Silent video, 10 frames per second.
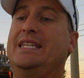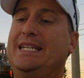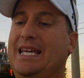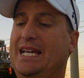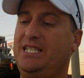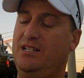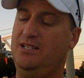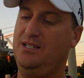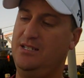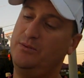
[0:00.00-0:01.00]
When he did catch?
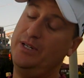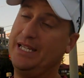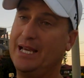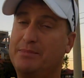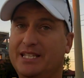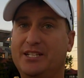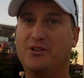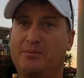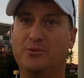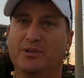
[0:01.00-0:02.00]
Yeah. Well, yeah, but then he
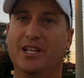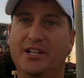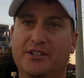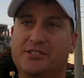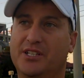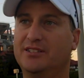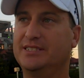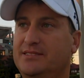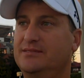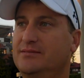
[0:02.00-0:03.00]
dropped the one later. So
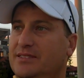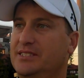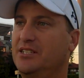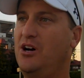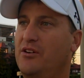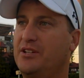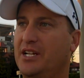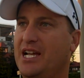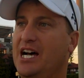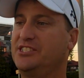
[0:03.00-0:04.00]
it's all
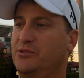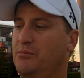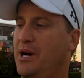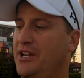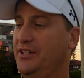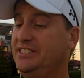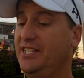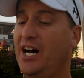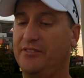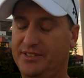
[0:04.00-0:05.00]
a constant reminder. It's
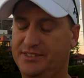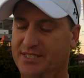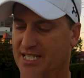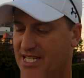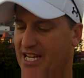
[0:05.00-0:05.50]
tough.